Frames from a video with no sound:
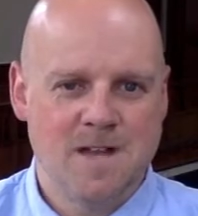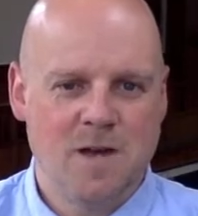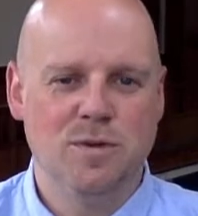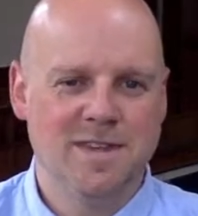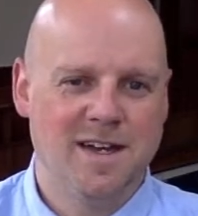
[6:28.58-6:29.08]
I
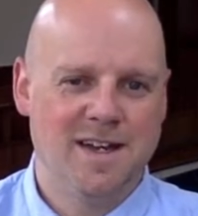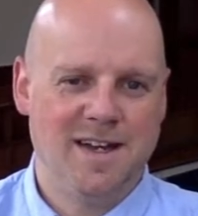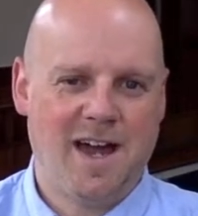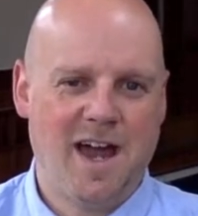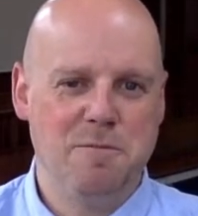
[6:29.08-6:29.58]

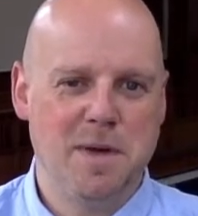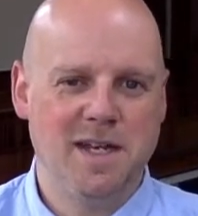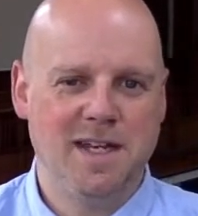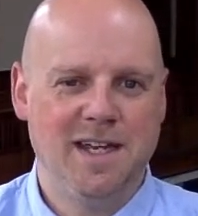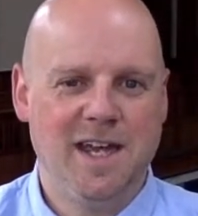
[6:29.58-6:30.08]
wonder how
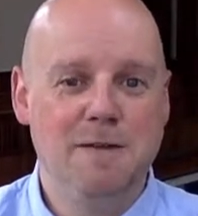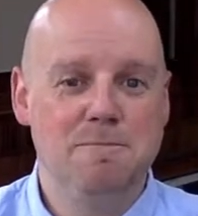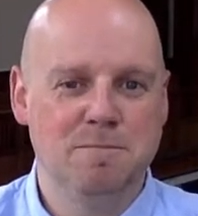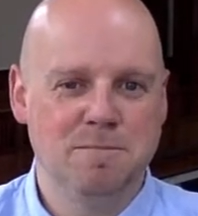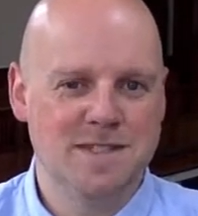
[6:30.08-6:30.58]
many
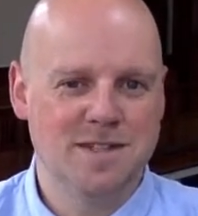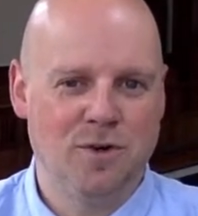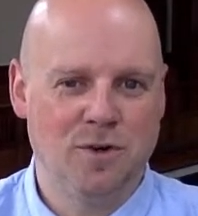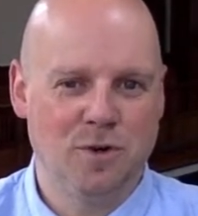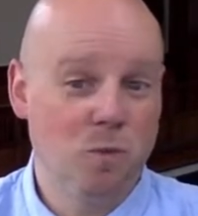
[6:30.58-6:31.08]
hymns
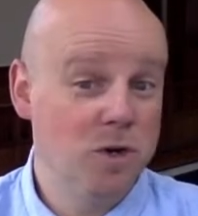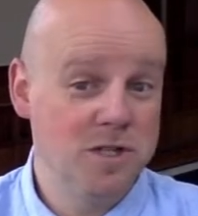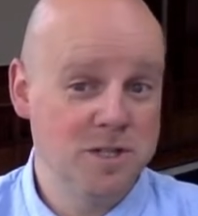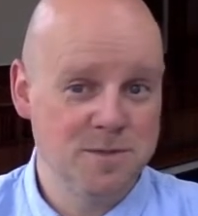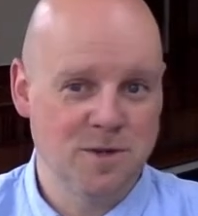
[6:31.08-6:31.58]
or
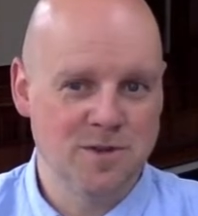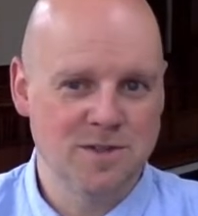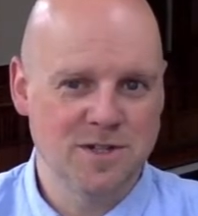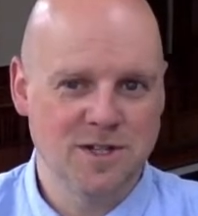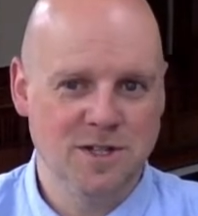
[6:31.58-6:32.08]
worship
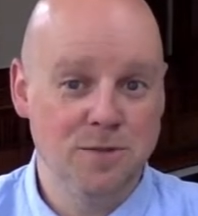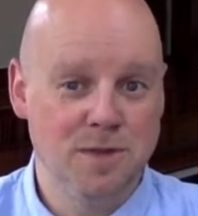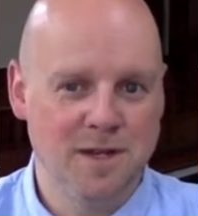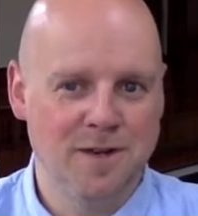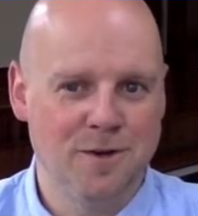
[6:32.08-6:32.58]
songs can you
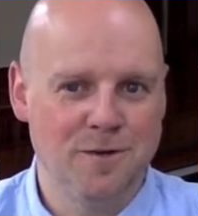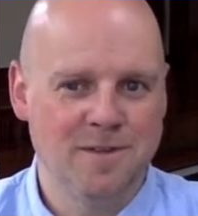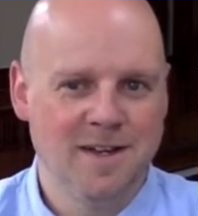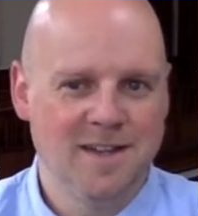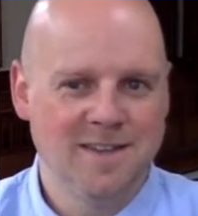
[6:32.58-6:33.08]
think of
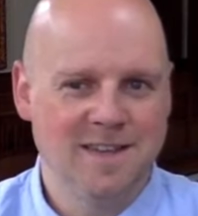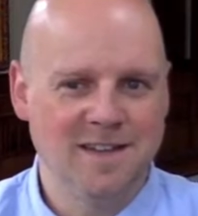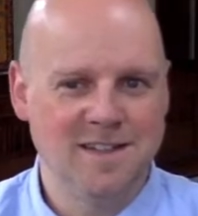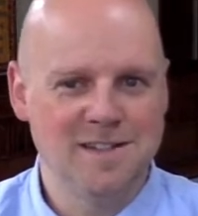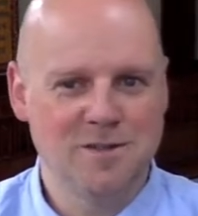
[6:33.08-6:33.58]

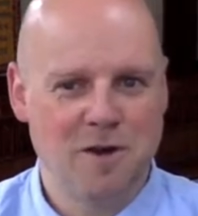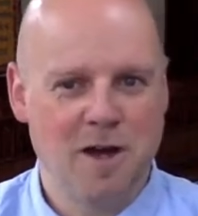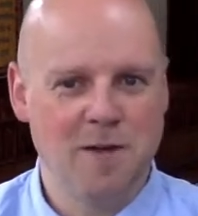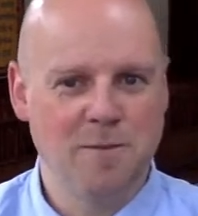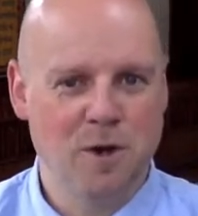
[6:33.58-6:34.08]
that
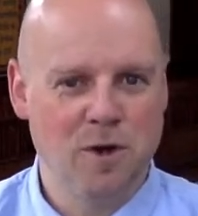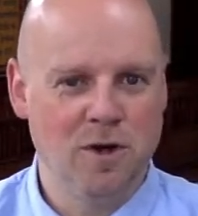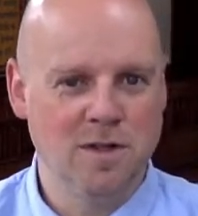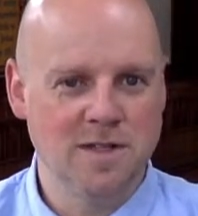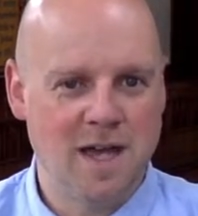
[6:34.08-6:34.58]
describe
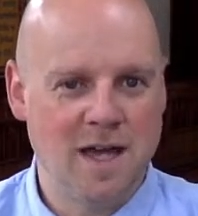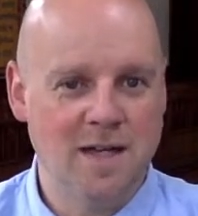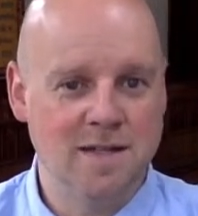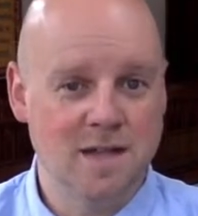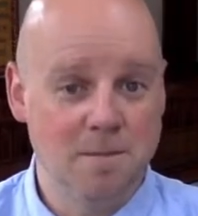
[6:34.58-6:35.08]
God
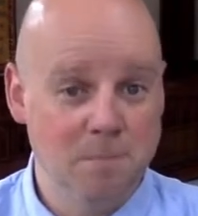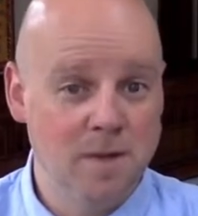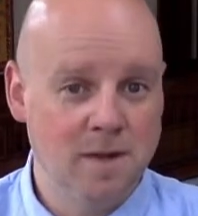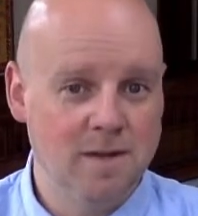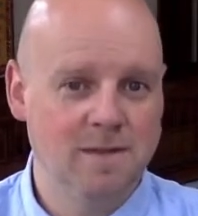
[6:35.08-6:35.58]
as a
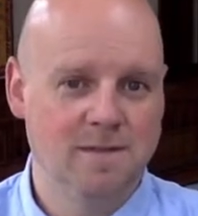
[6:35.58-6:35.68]
Mother?